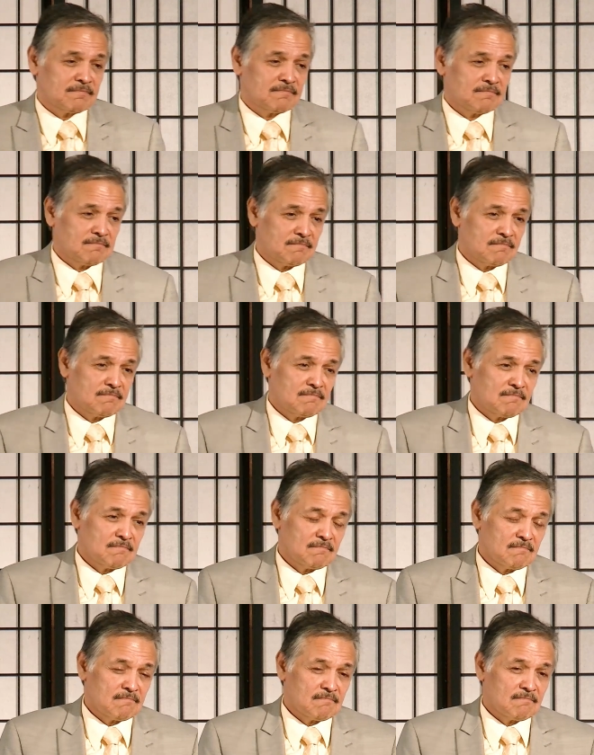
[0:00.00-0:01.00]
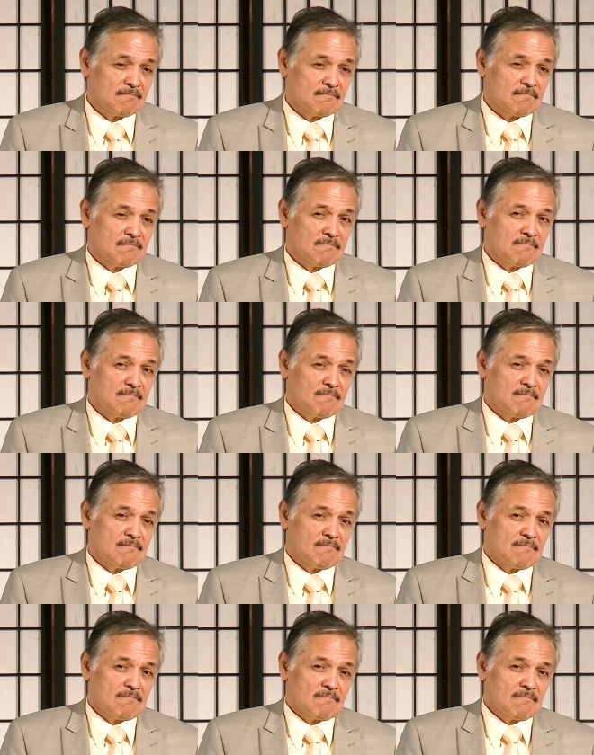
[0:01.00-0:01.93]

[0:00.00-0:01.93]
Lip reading: Nothing is said.